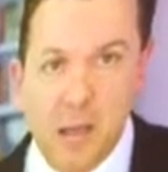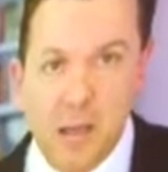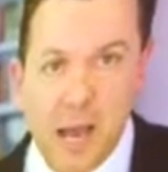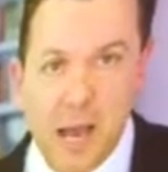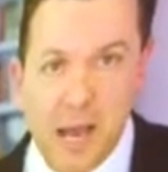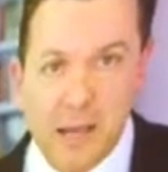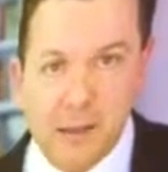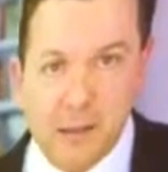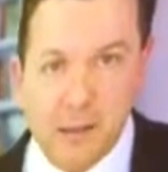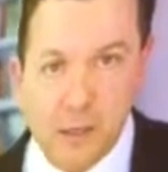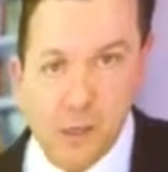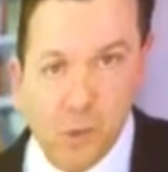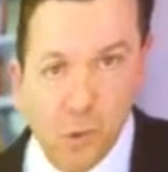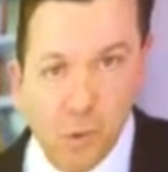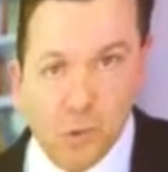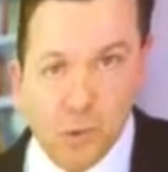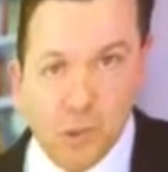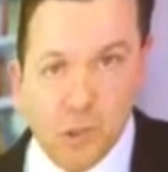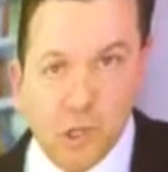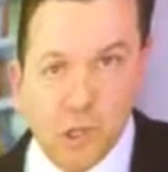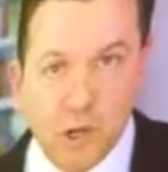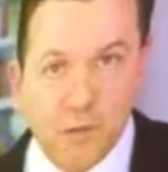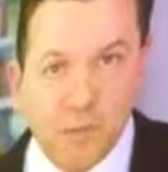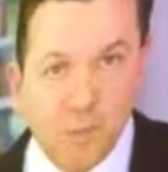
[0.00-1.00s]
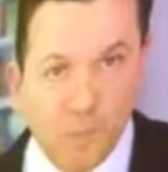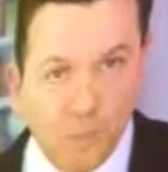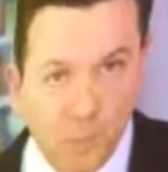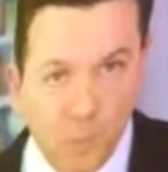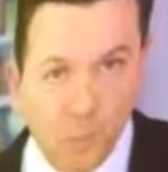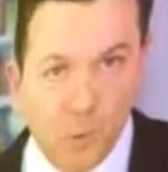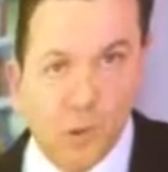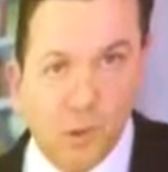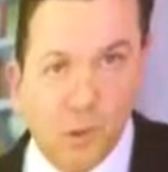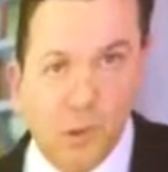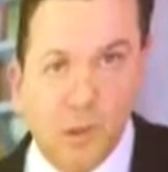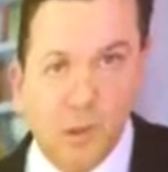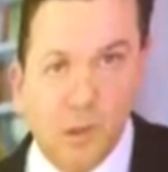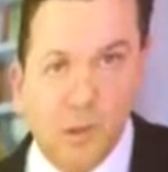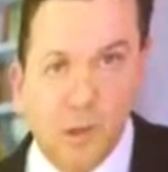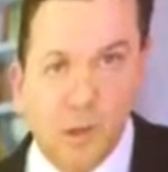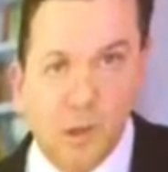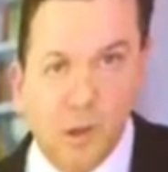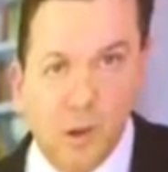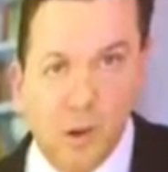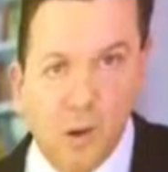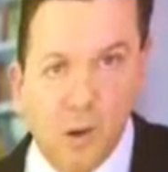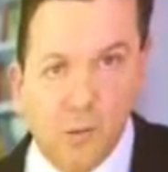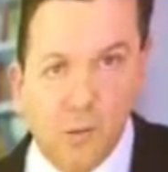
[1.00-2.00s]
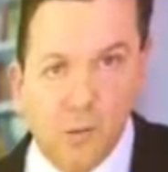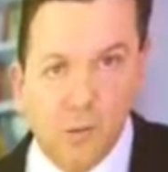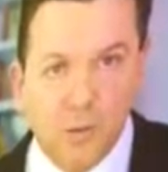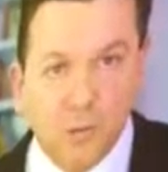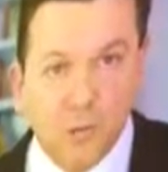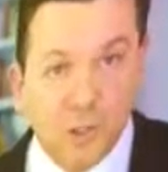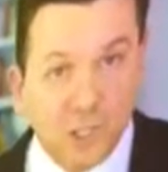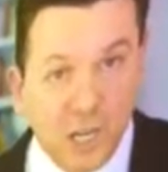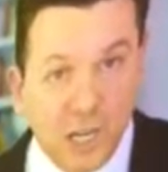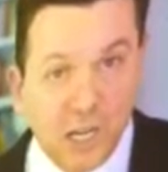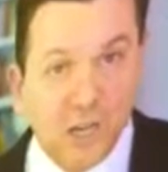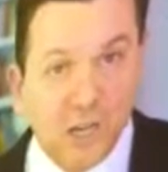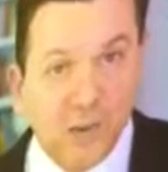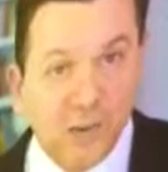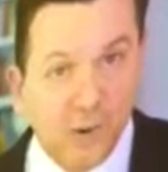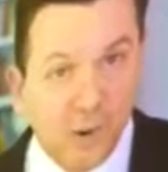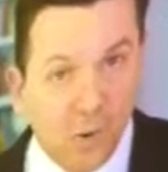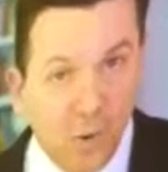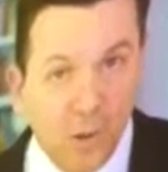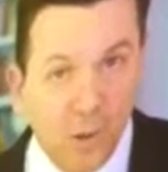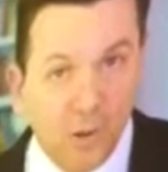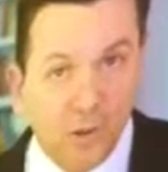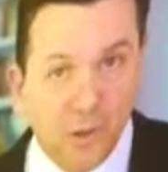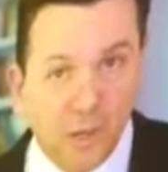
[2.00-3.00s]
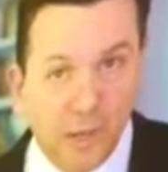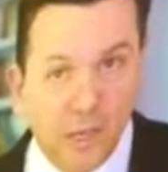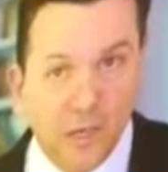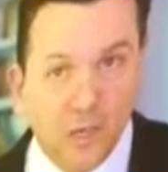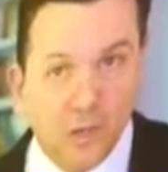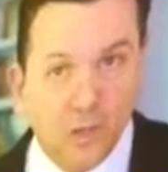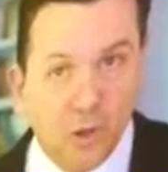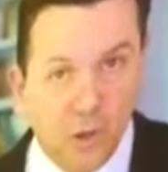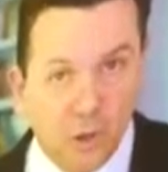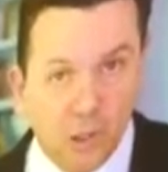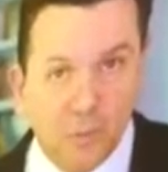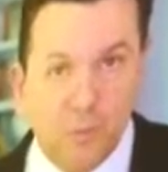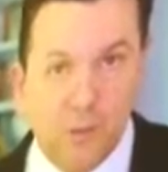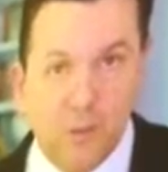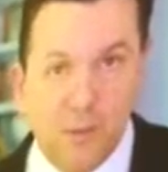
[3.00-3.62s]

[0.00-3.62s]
At the launch of a book on gender equality, Dr.